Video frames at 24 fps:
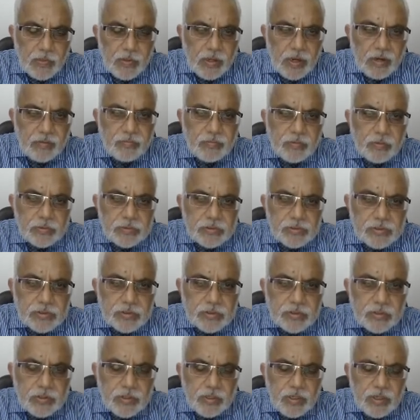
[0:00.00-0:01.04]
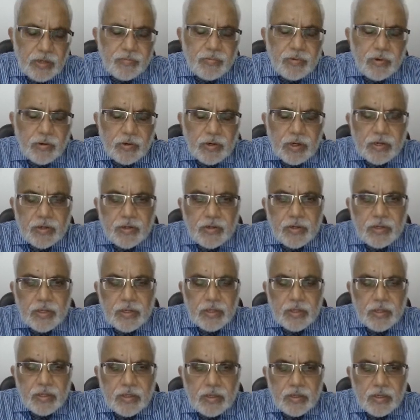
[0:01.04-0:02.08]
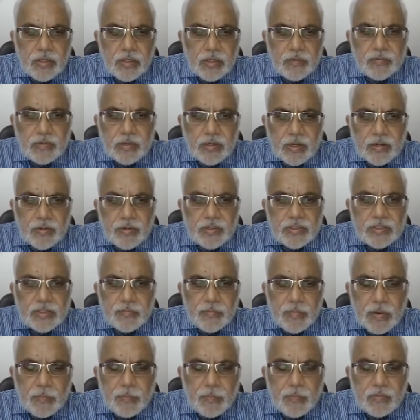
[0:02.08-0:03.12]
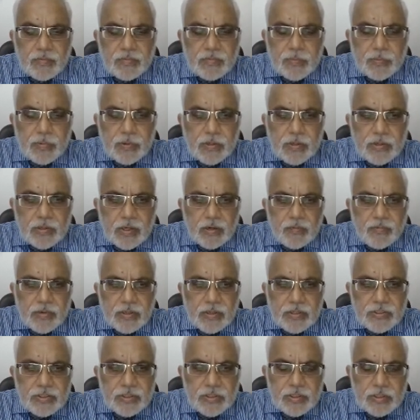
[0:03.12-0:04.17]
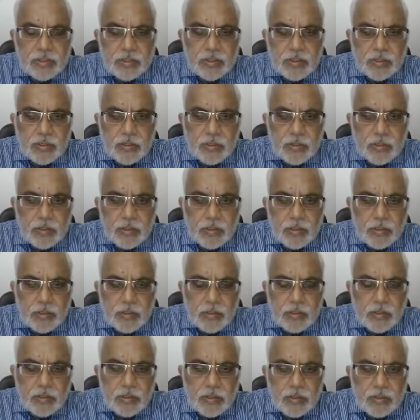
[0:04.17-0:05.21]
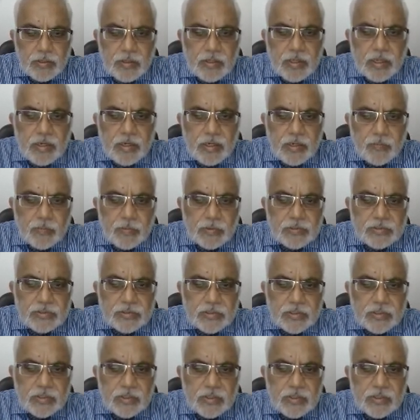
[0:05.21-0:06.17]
Of course, if the country is a member of the Berne Convention, then it must